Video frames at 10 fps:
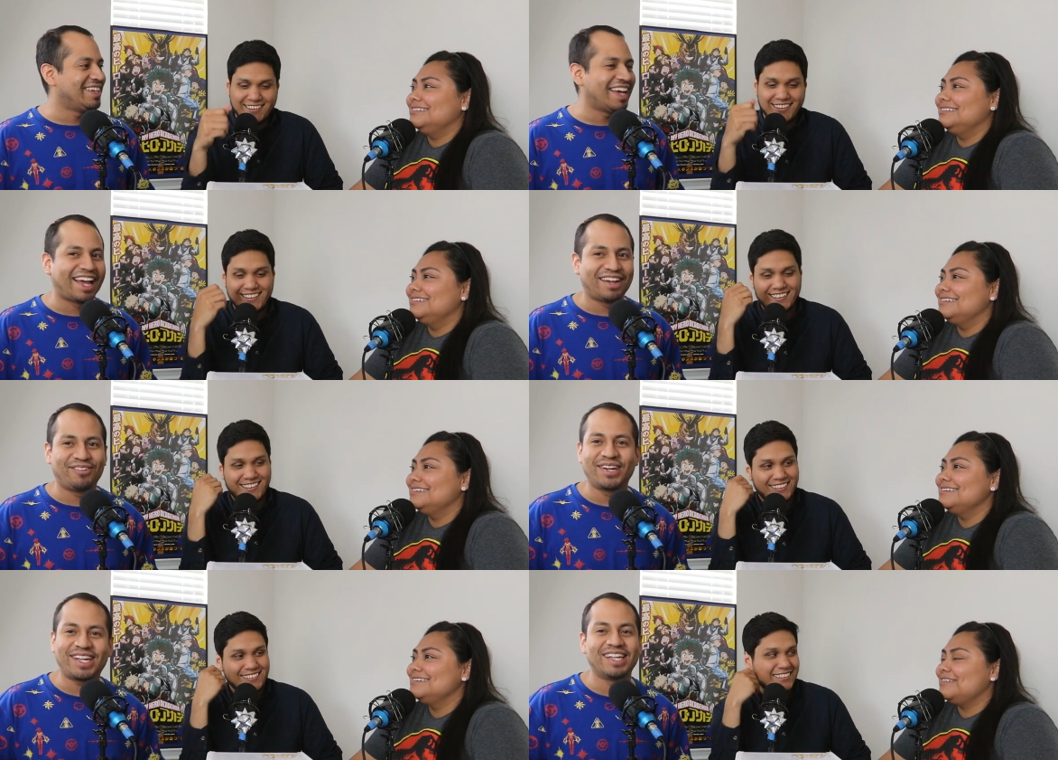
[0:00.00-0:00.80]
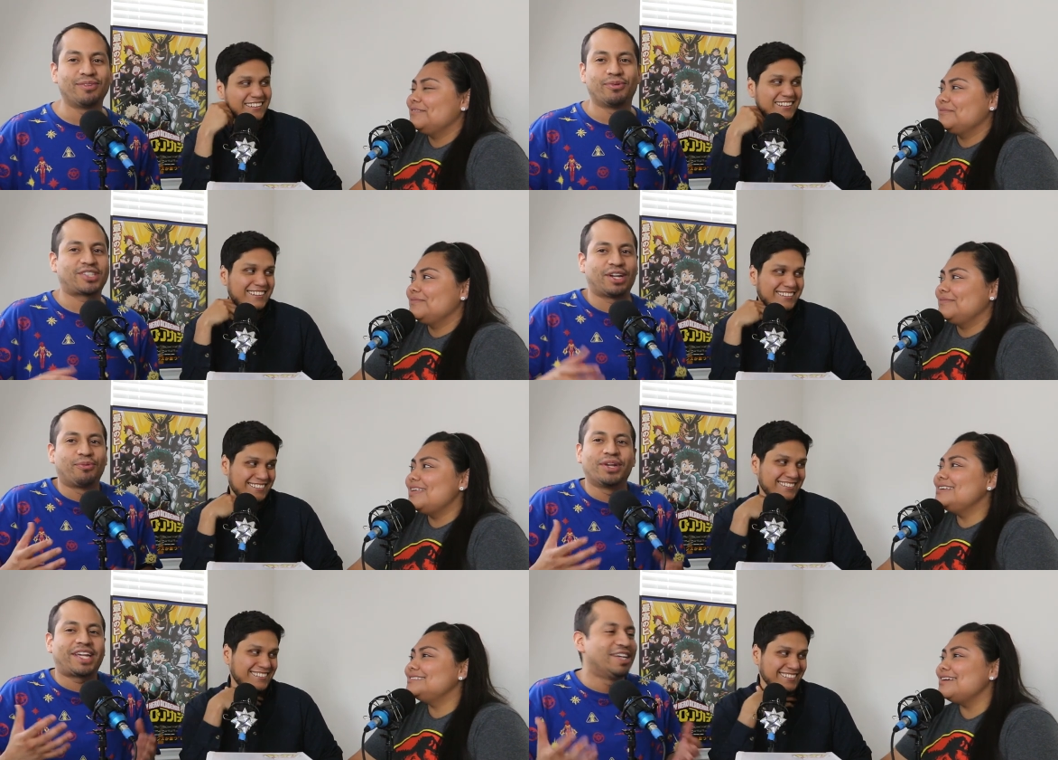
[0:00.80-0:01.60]
Speaker 1: Yeah, it's gonna
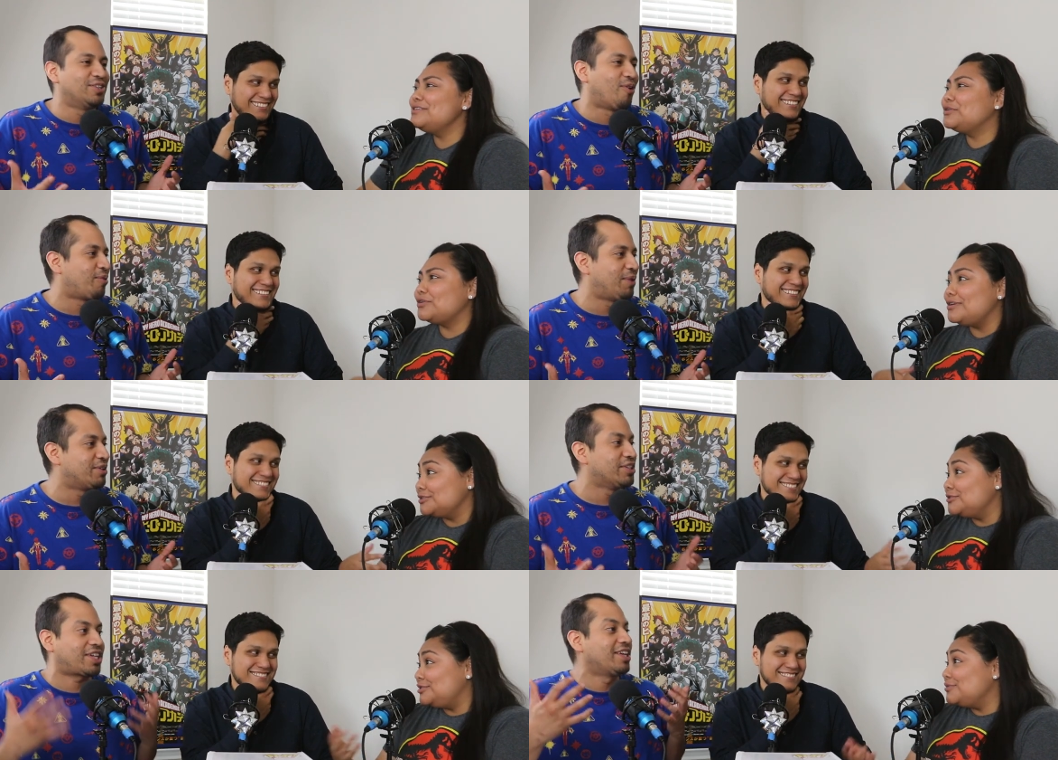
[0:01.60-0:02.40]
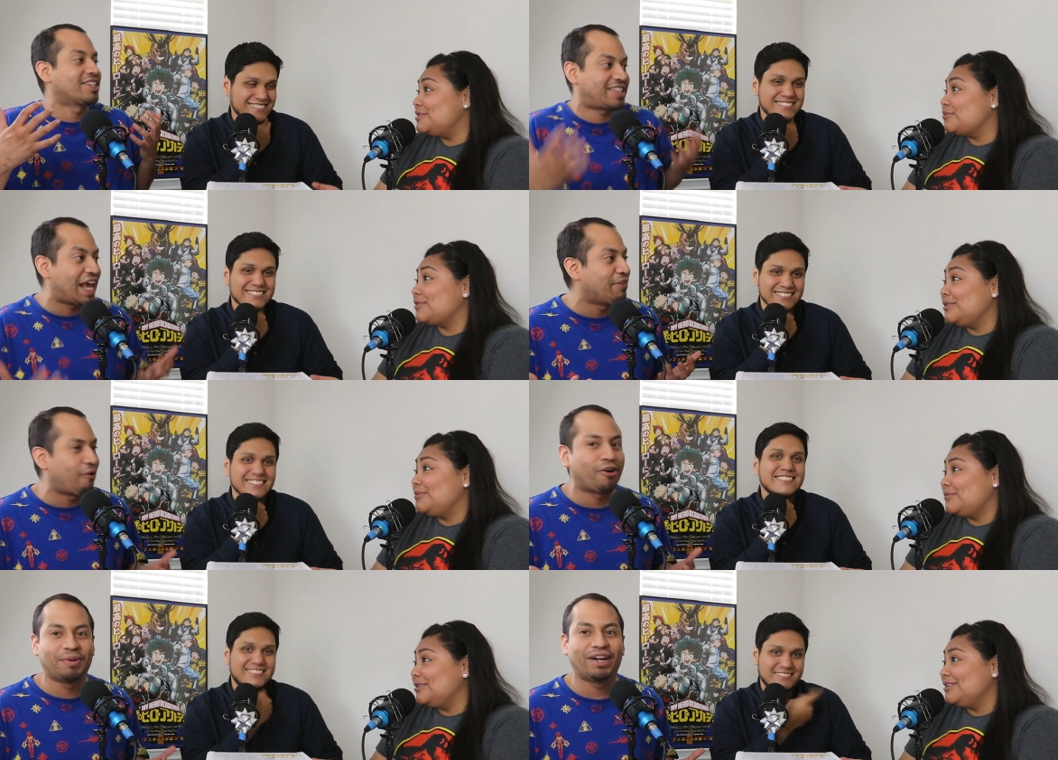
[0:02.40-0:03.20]
rekindle our marriage. It's gonna save
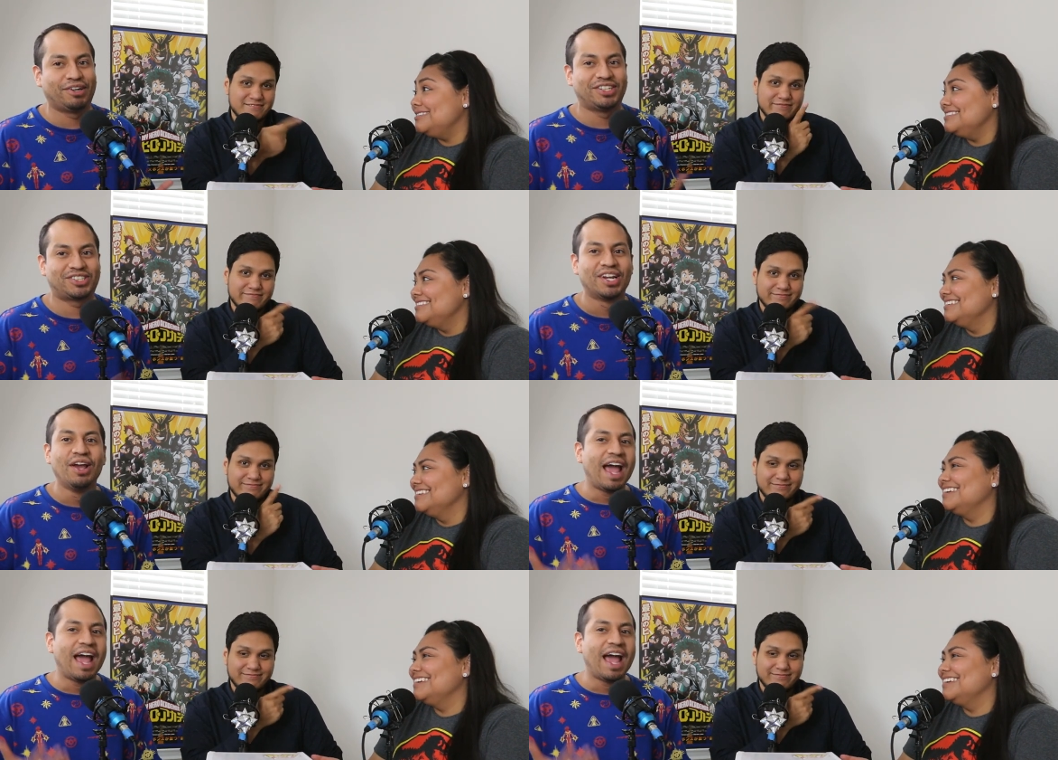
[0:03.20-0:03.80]
our marriage.